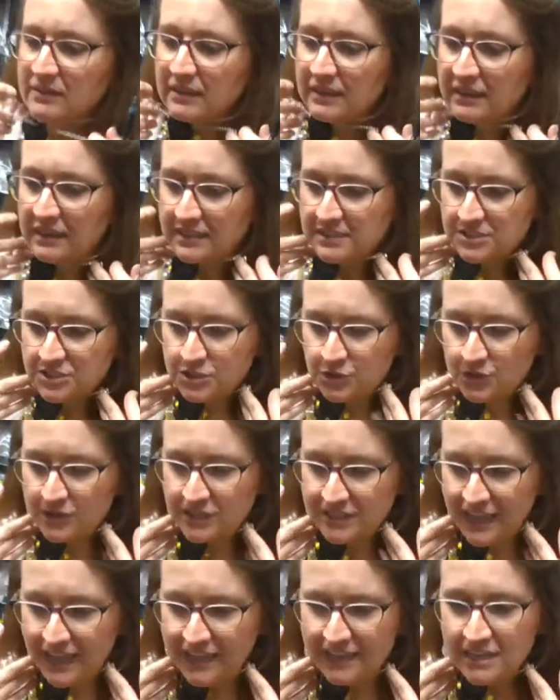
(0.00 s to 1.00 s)
And it's short,
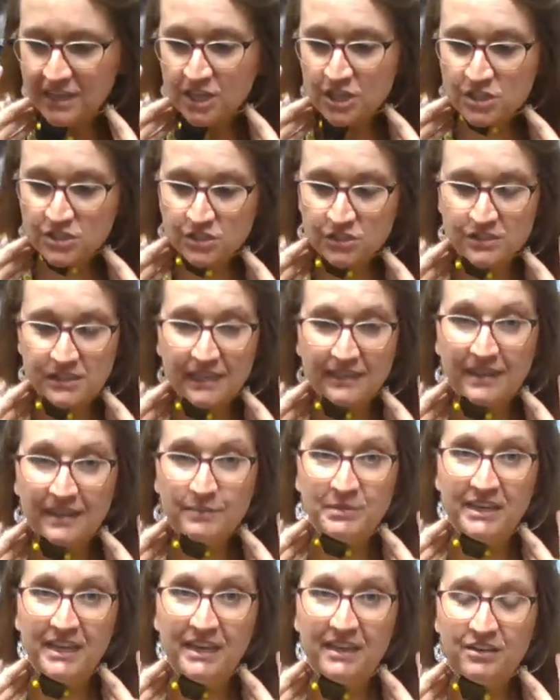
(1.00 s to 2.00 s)
okay? So say
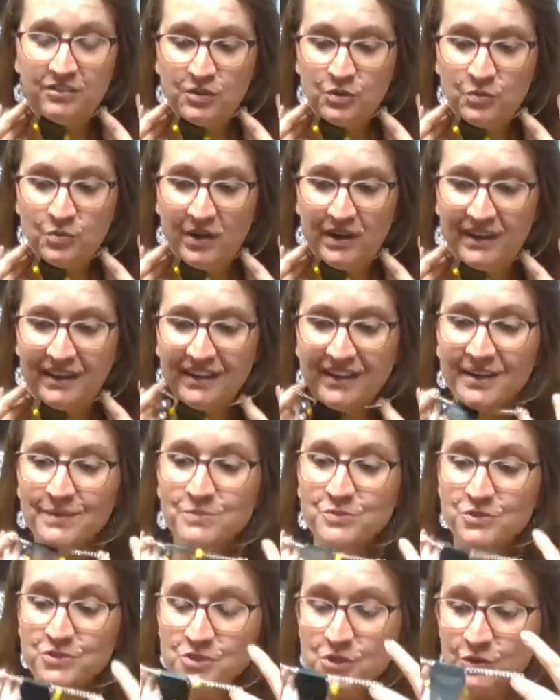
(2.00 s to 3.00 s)
lemon head if you want it. It comes
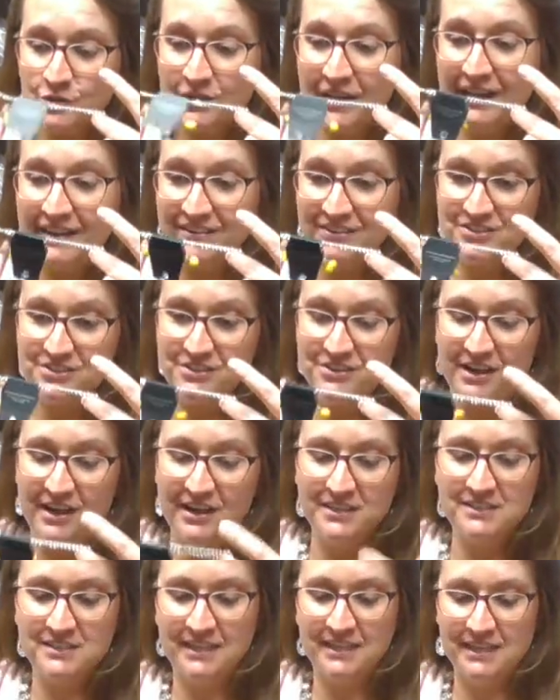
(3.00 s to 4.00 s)
with two layers, you
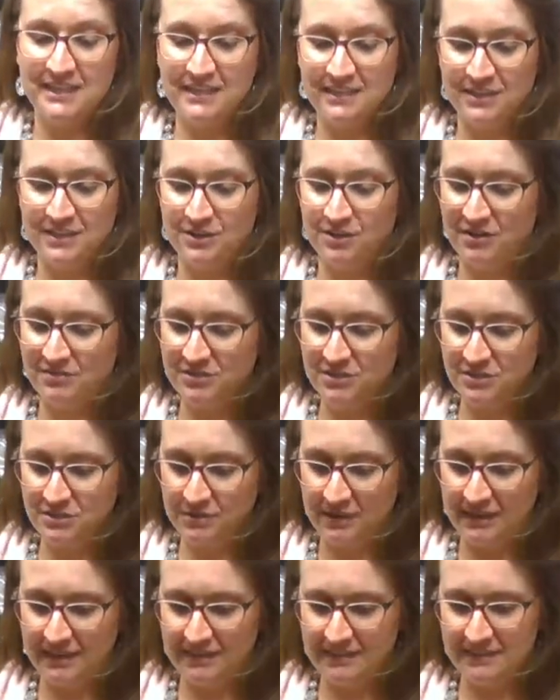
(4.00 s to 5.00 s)
guys. You don't have to do
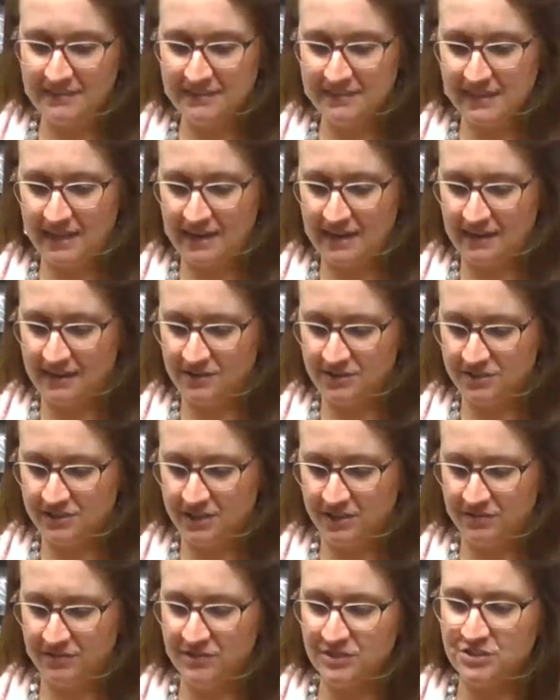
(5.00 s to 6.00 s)
any designing
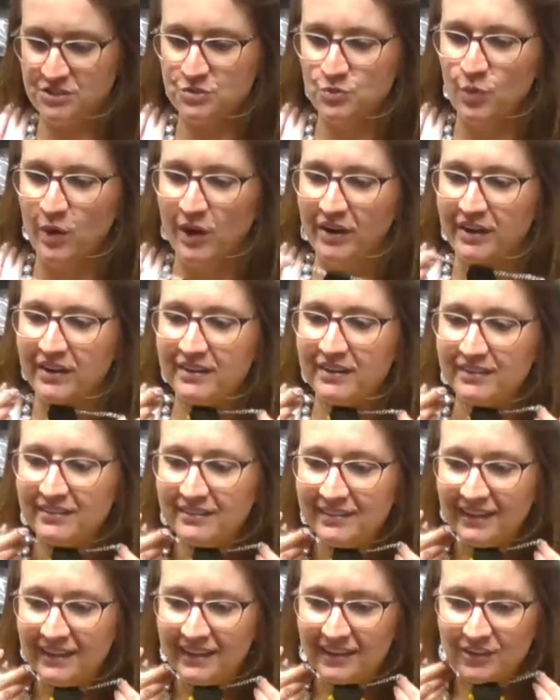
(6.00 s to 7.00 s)
yourself. You just wear it,
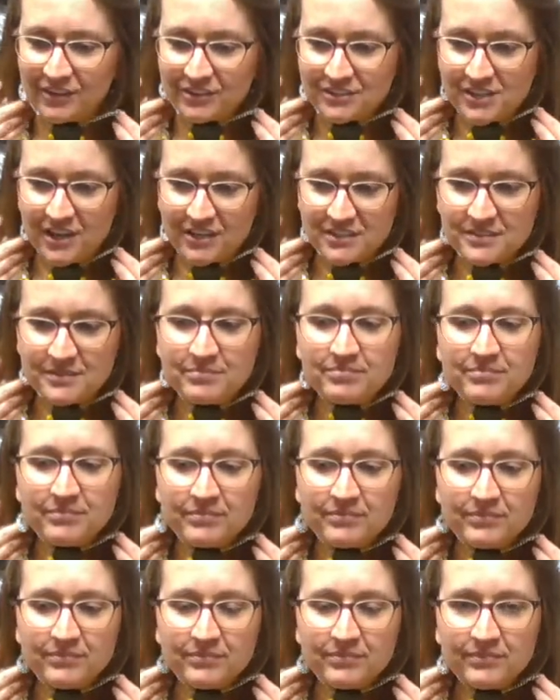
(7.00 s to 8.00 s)
and it looks awesome.
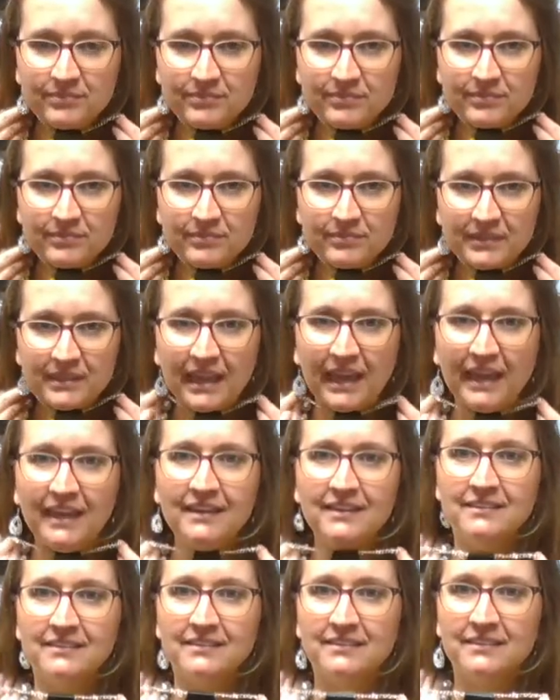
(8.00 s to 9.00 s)
Okay?
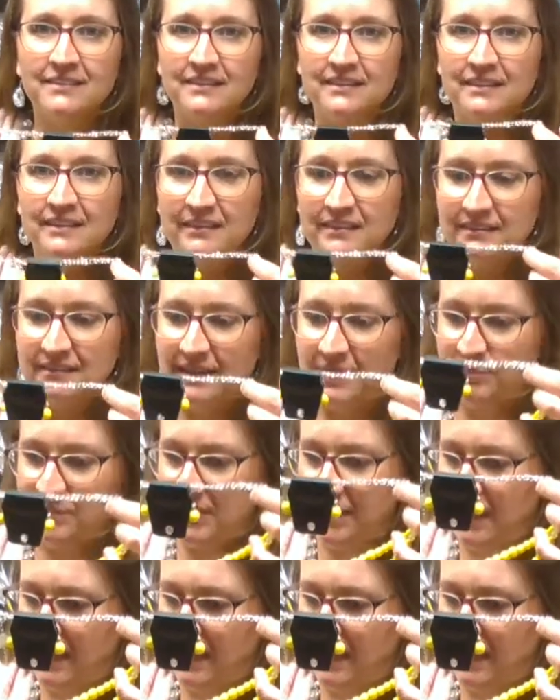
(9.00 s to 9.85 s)
Lemon